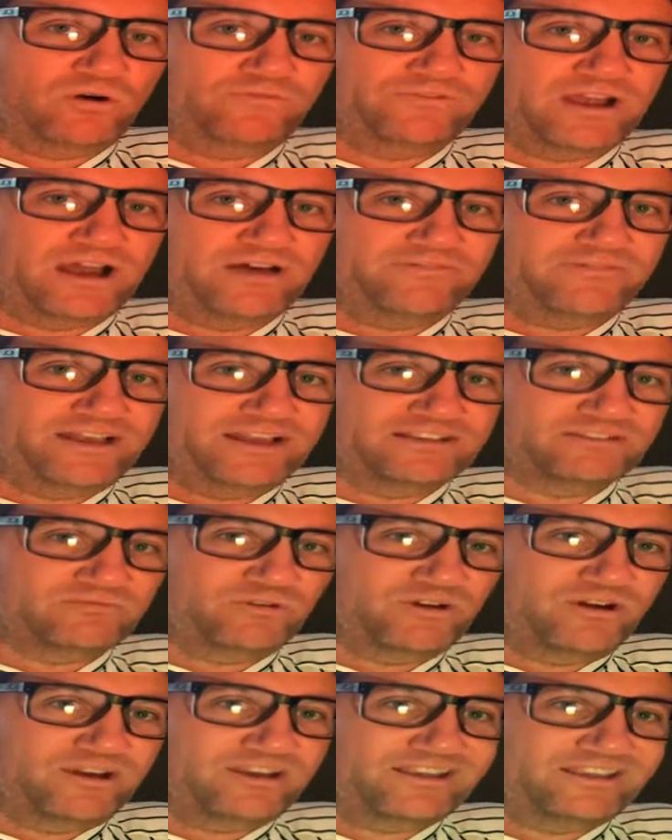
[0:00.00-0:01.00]
and a half hours of
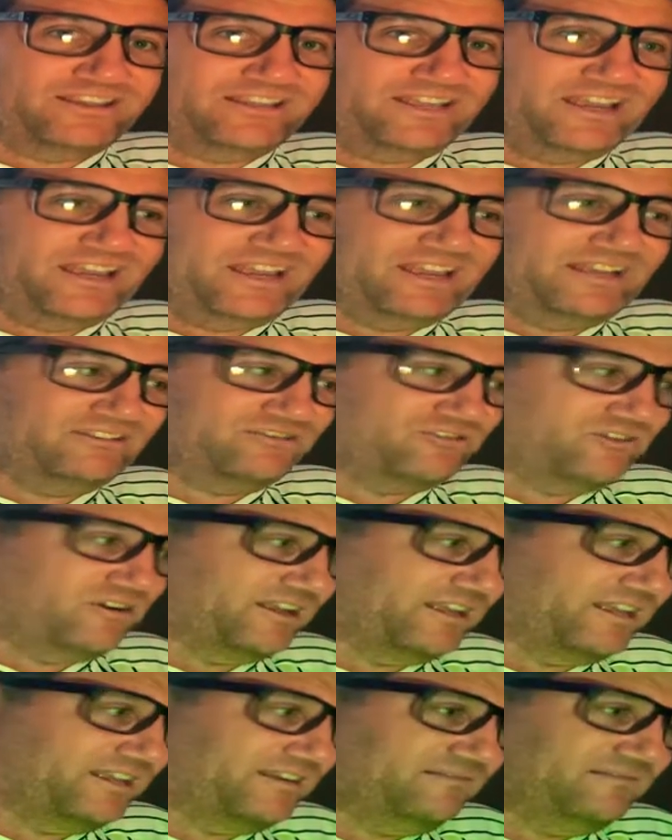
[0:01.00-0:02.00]
work, and then trying to
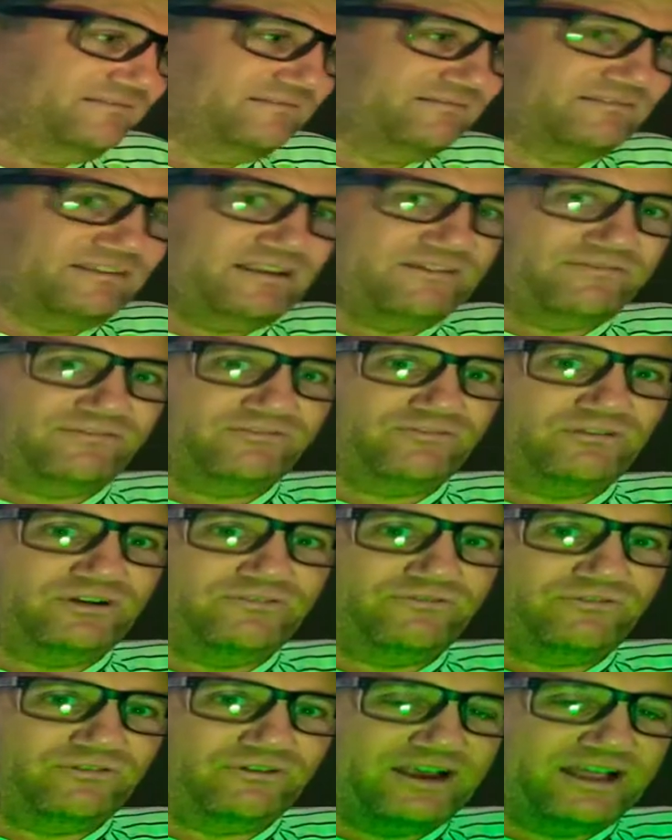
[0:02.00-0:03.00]
get another 3 or
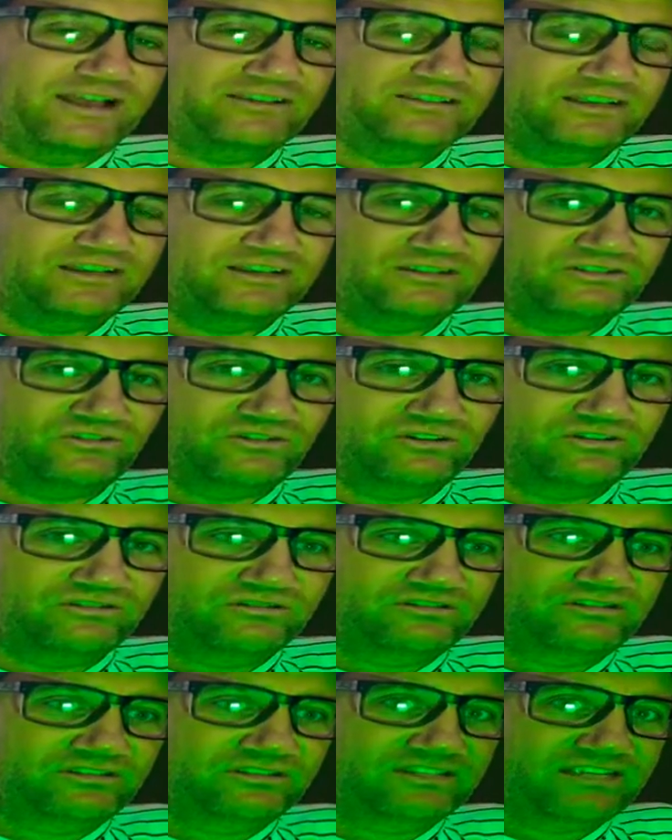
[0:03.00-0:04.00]
4 hours in, it sort of
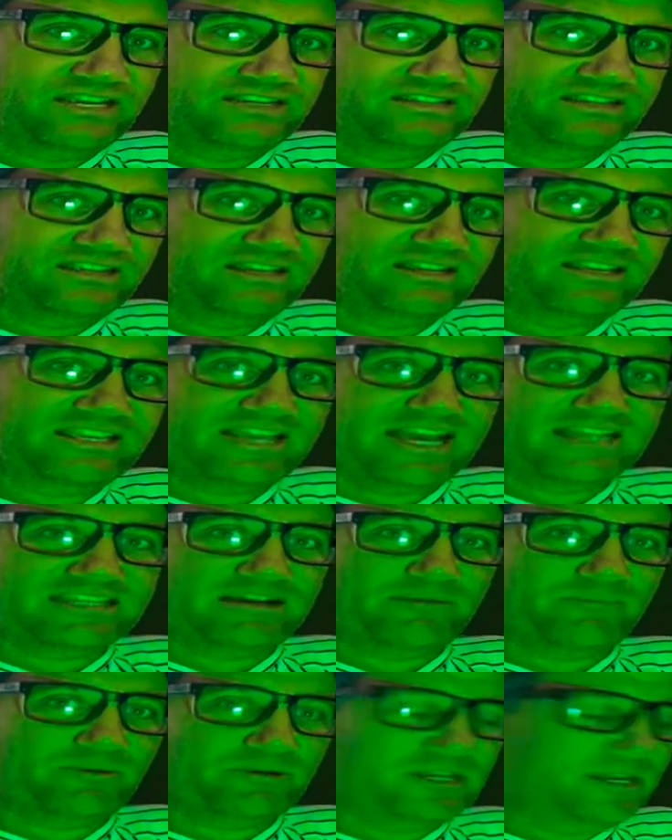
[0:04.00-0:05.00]
tends to catch
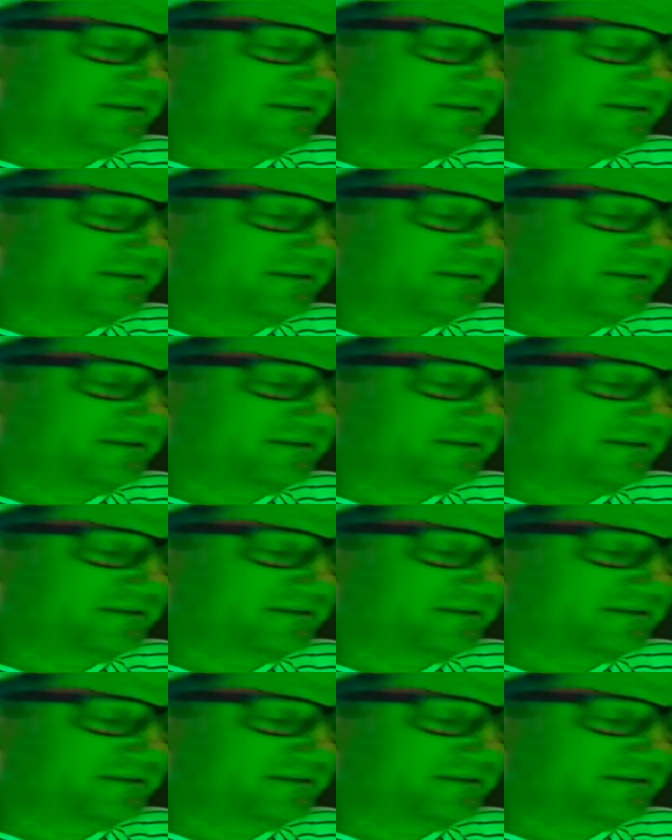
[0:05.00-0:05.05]
up on you.